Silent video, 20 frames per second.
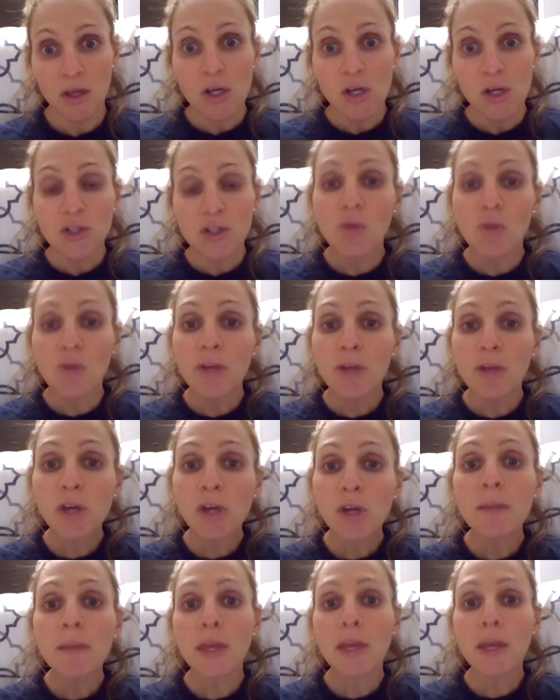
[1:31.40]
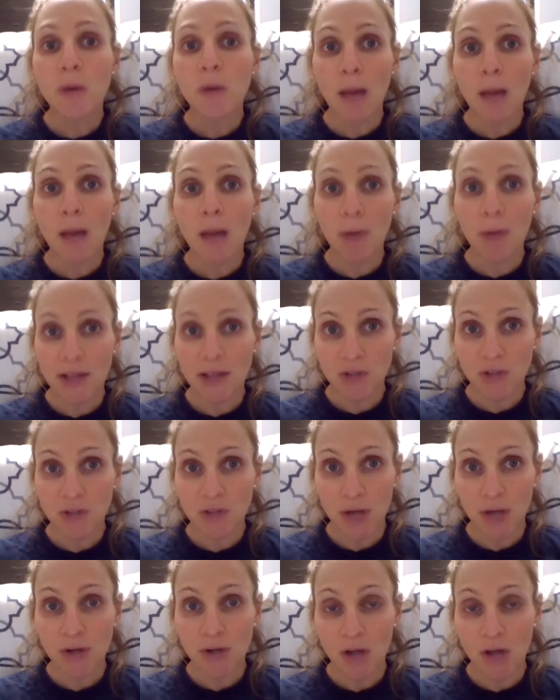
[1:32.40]
So if we could make you a couple extra
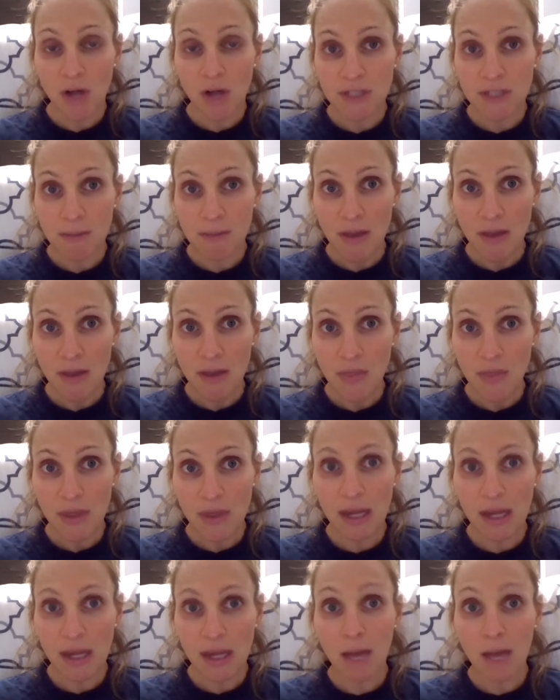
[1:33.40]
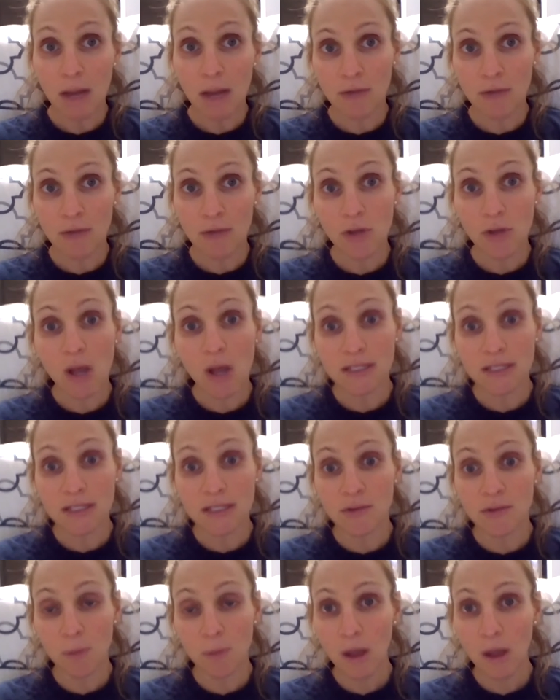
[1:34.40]
$100 a month and help cover the cost of
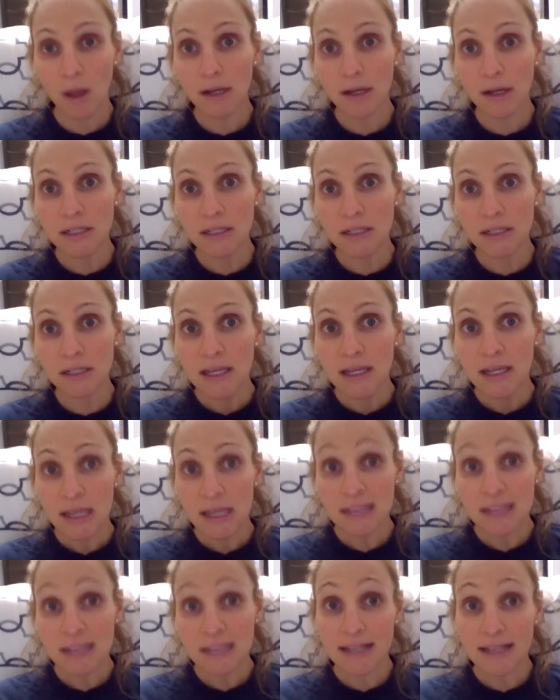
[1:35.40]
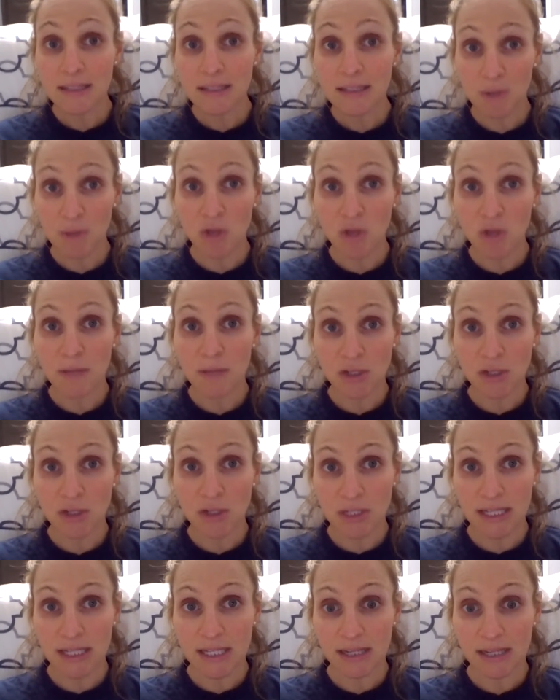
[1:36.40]
your product, is that something you'd be
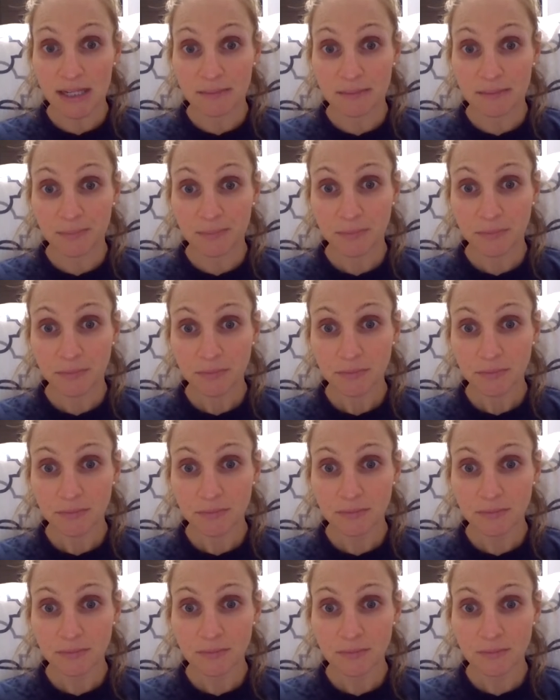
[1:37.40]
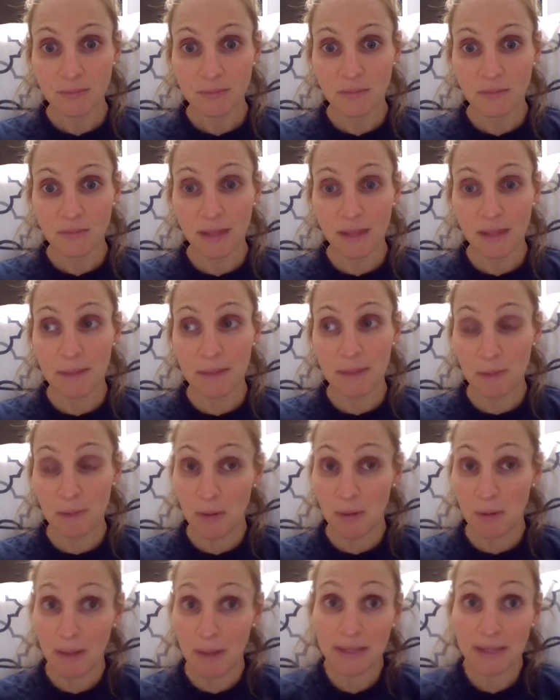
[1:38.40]
interested in? And people are
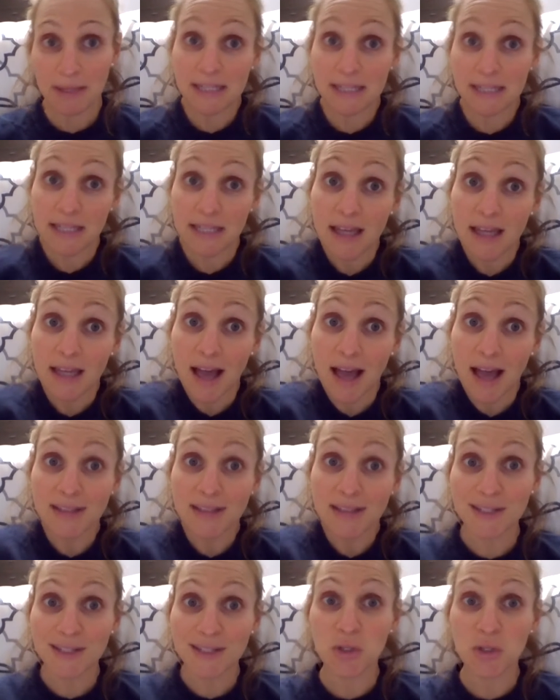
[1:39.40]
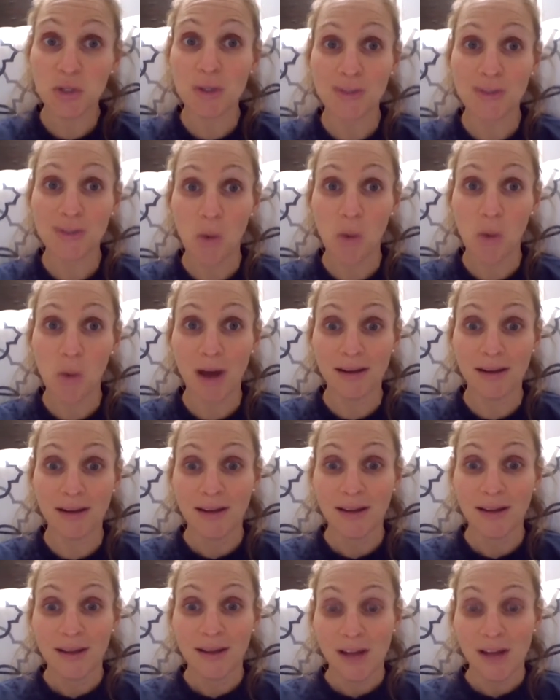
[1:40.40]
probably going to say yes, because who doesn't want
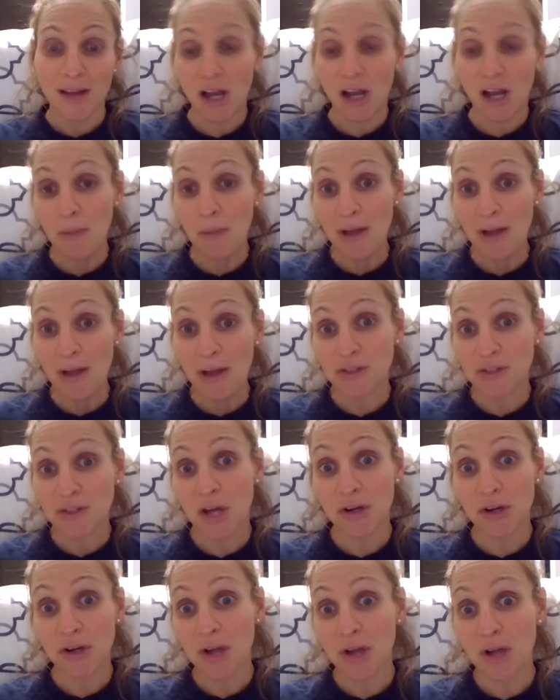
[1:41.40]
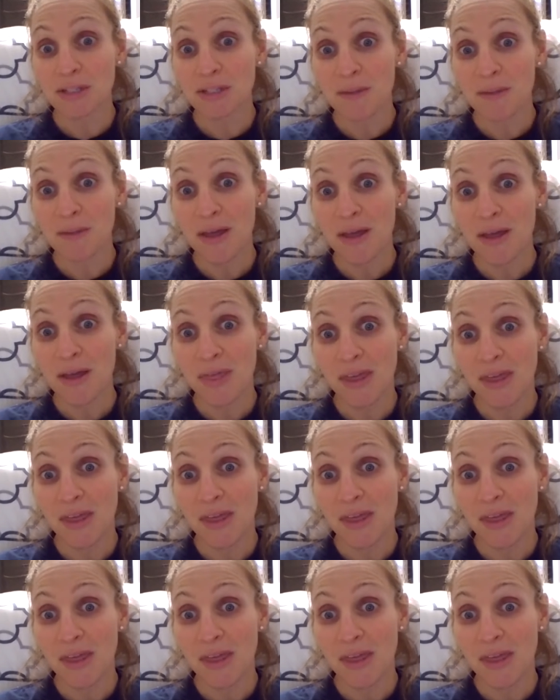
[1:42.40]
a couple extra $100 a month?